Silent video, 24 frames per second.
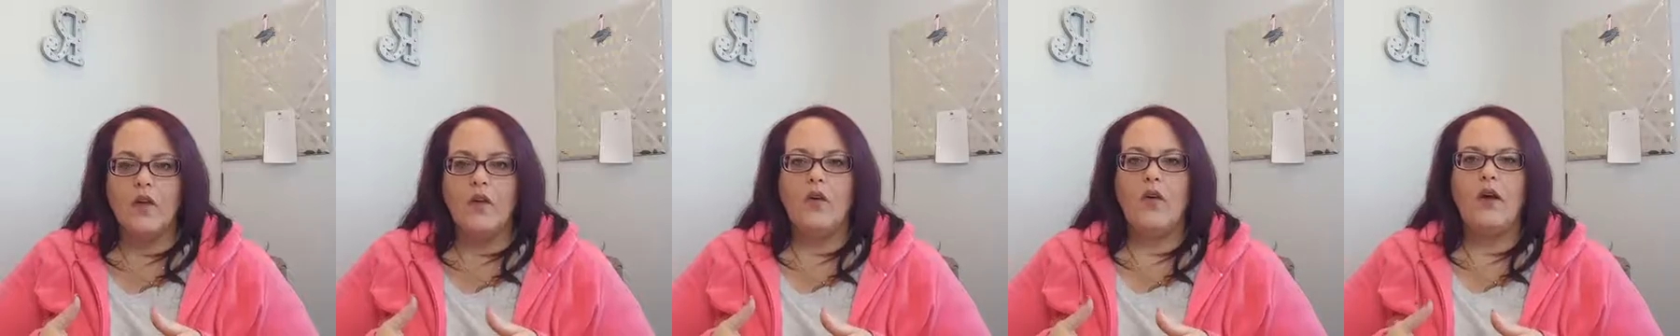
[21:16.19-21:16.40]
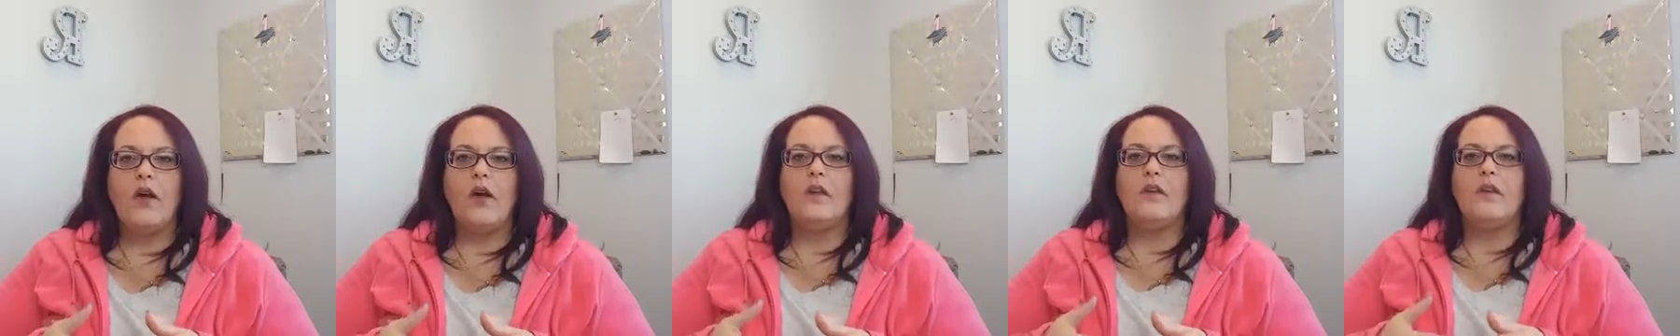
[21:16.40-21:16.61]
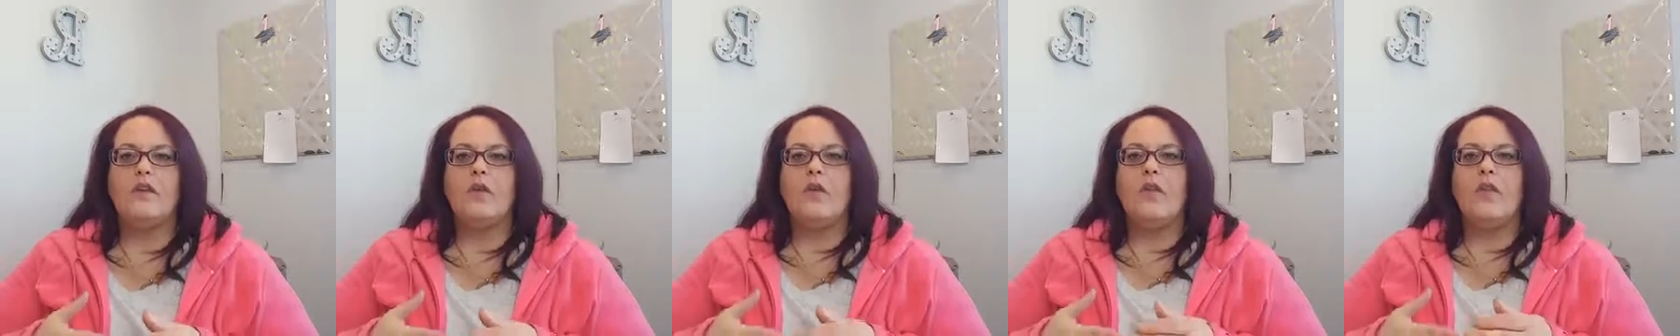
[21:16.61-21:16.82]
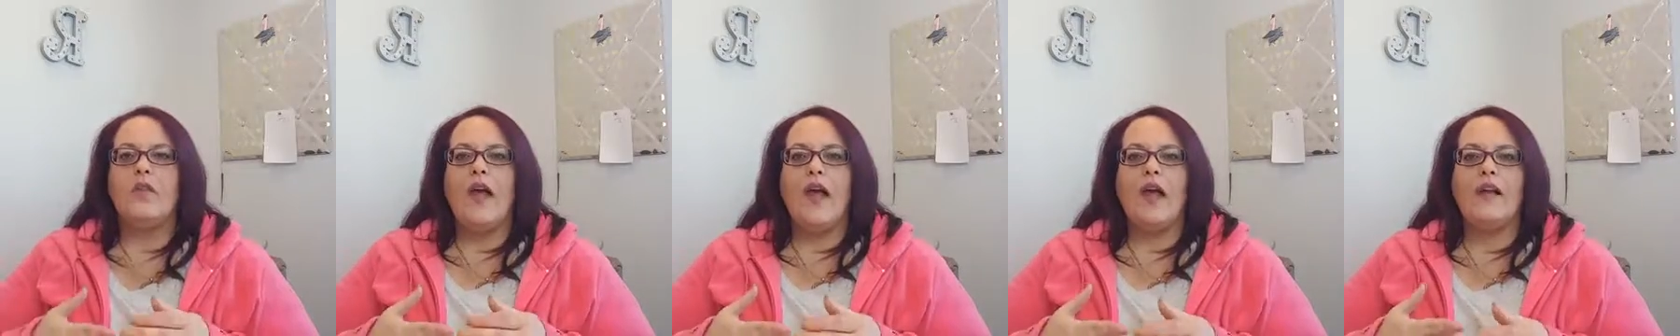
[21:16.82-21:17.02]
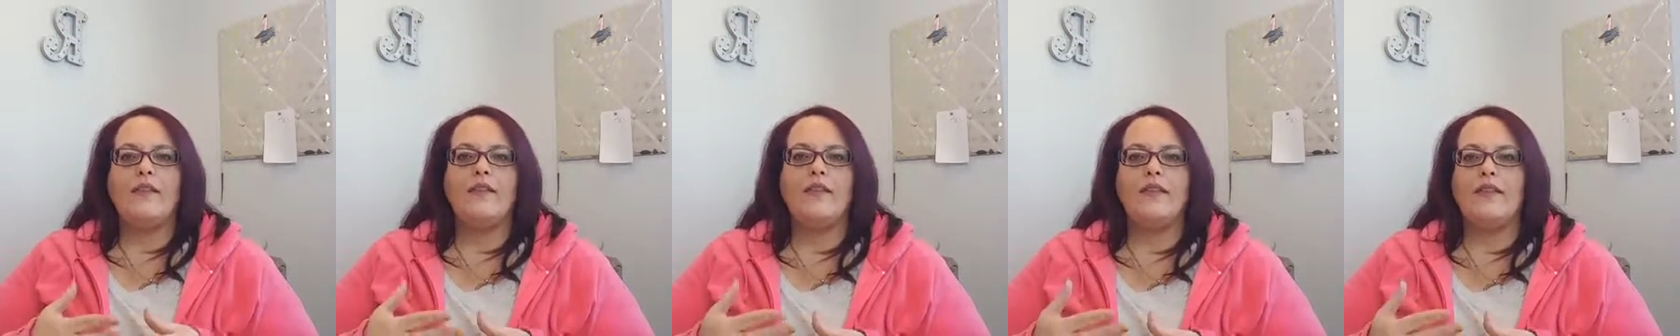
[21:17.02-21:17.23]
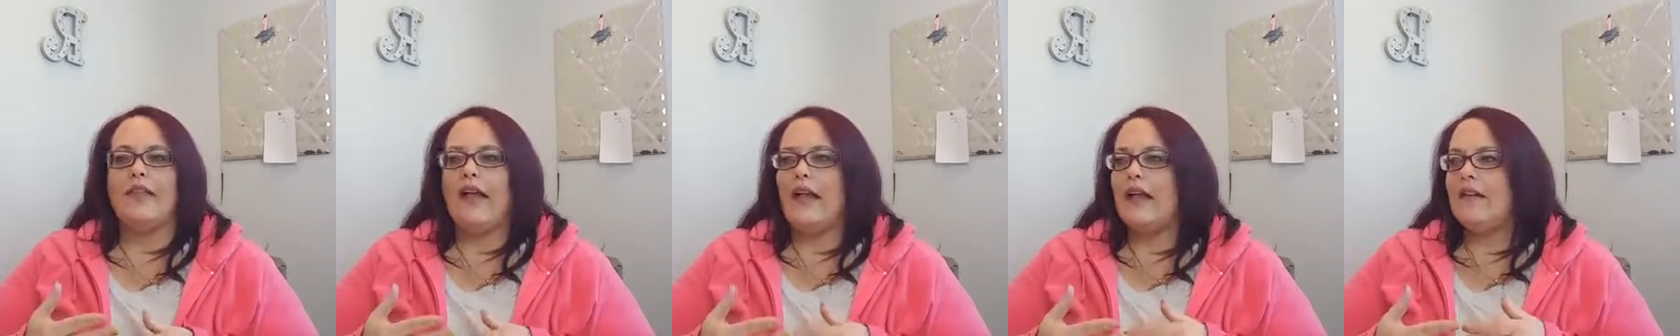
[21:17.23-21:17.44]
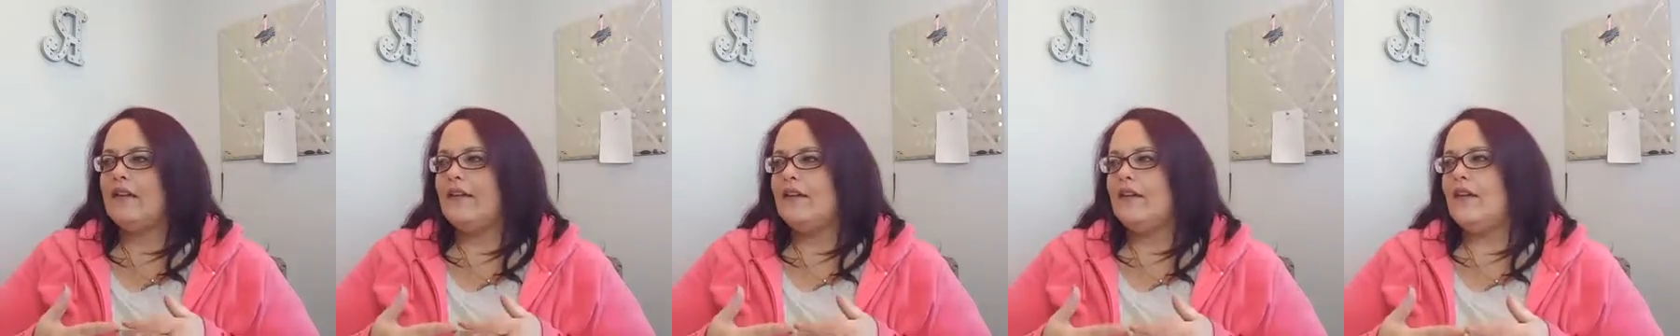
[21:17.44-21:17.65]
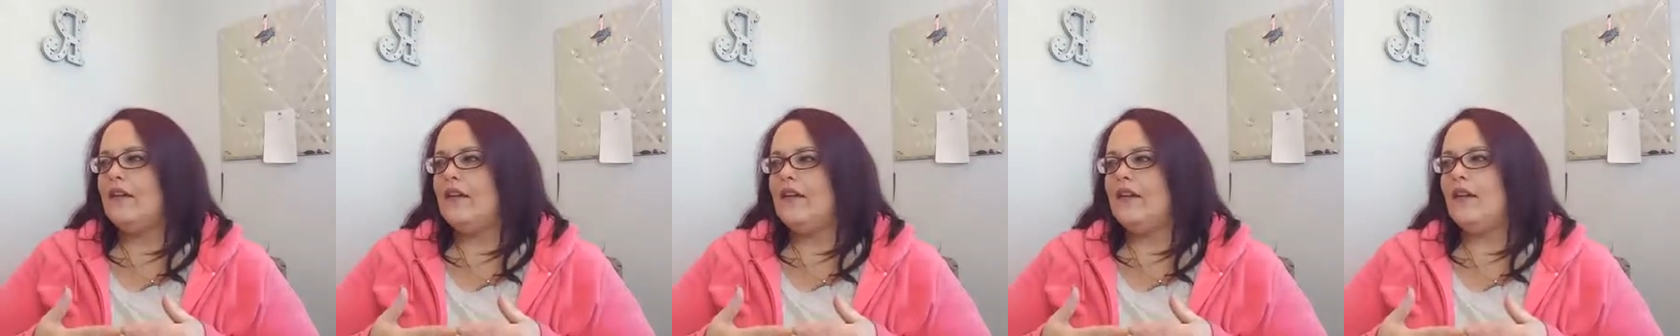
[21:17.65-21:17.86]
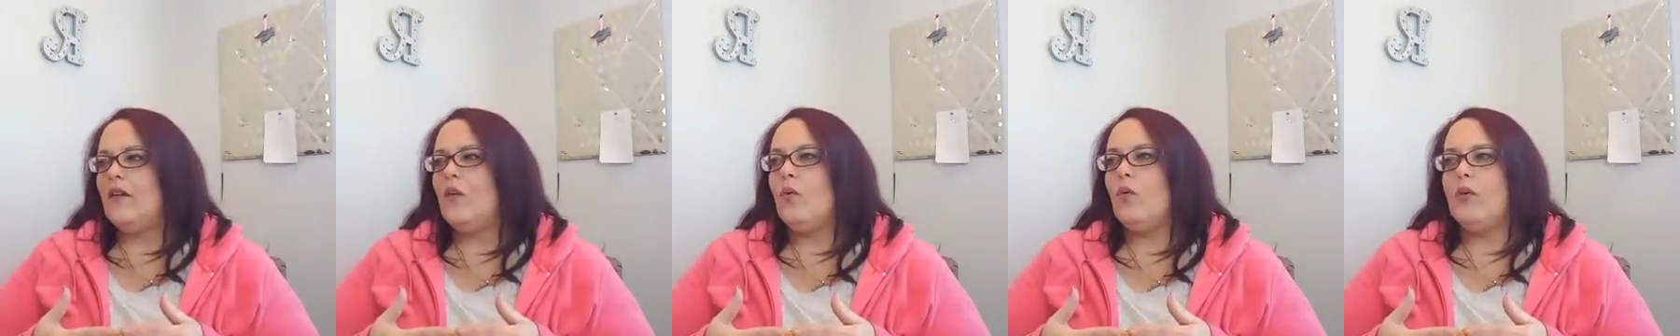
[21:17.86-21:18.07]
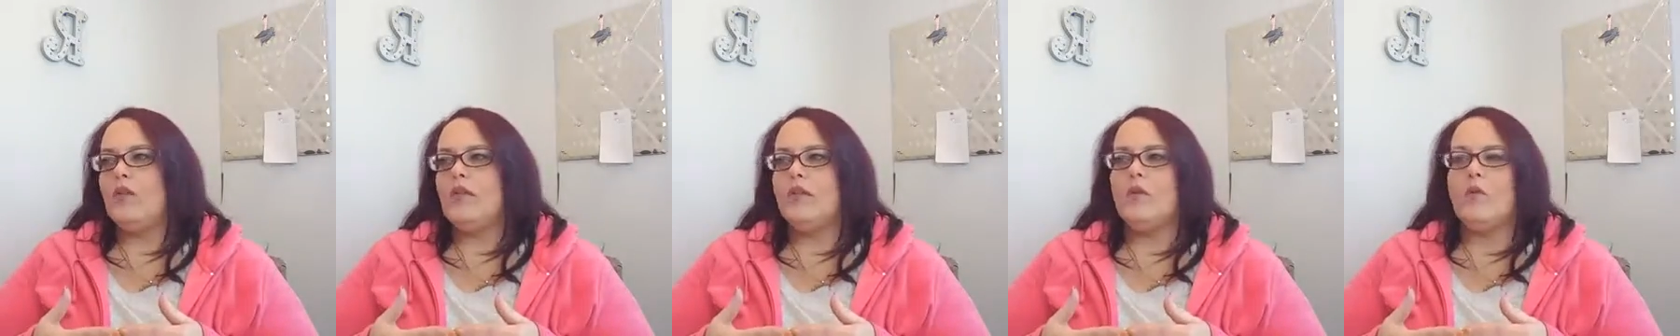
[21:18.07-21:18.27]
Right? So that's the
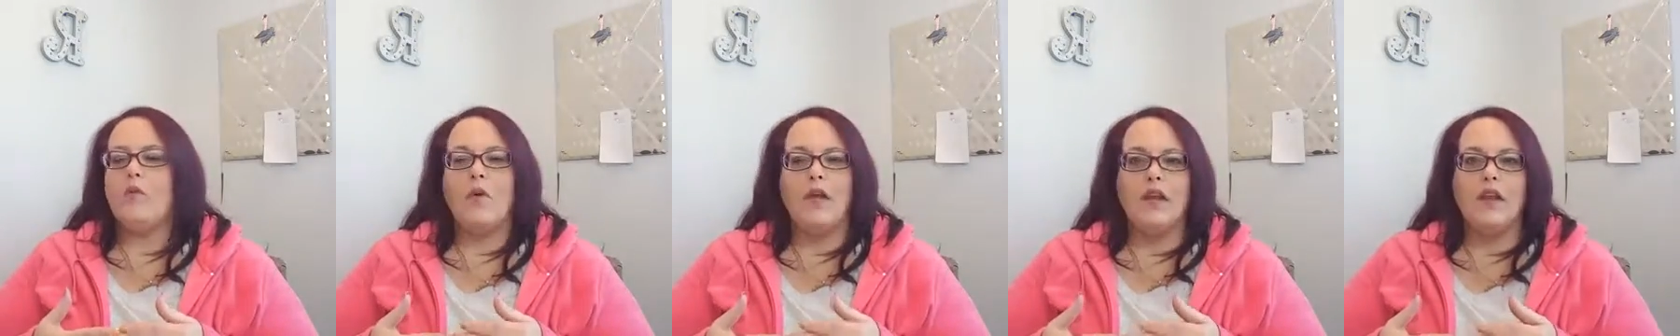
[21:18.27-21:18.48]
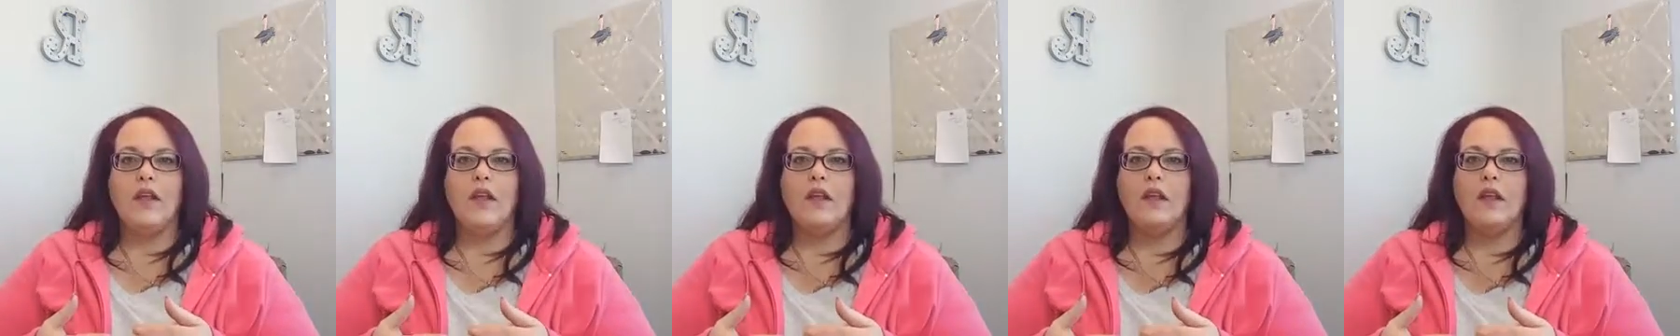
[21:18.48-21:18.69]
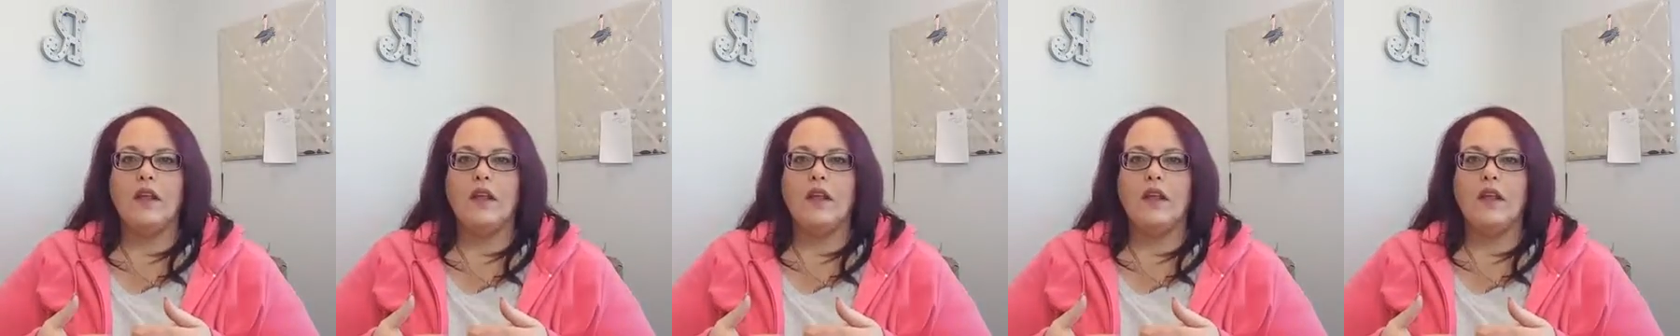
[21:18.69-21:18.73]
deal with the money.